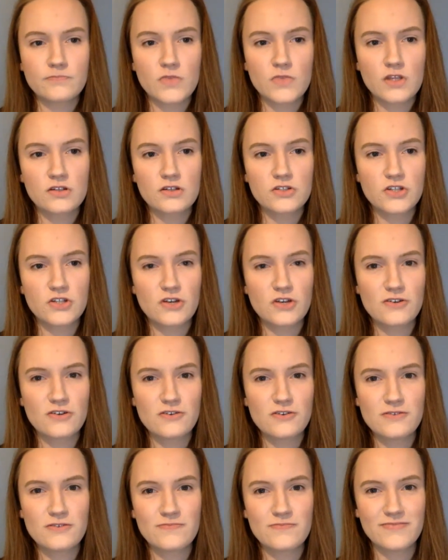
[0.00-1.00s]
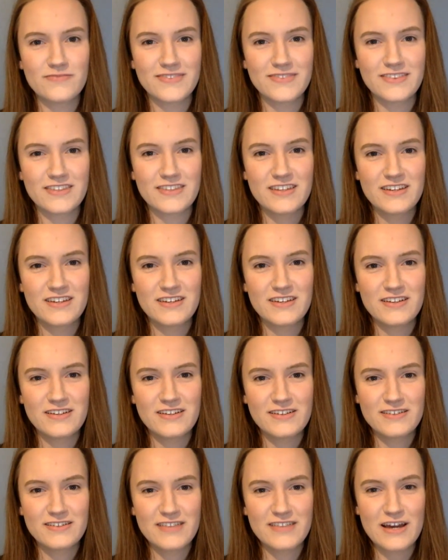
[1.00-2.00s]
So
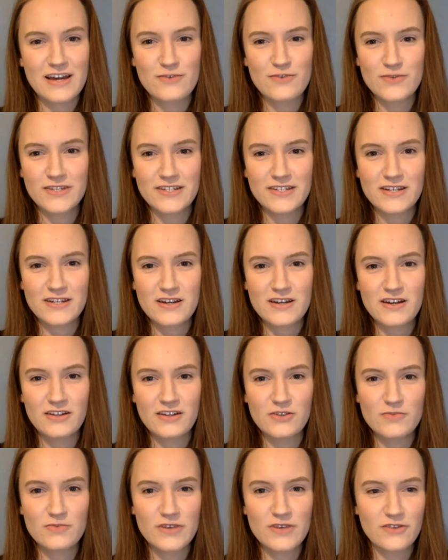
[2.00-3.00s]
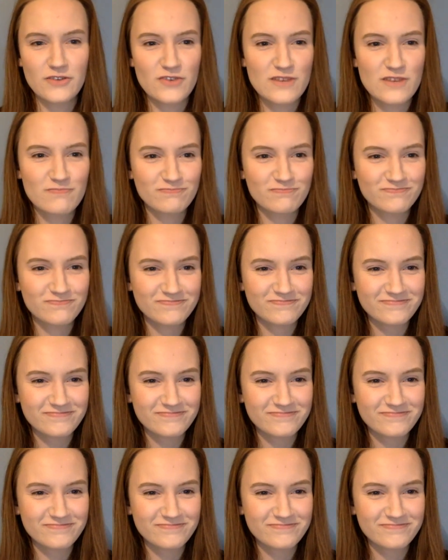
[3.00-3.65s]
that was a little bit grim,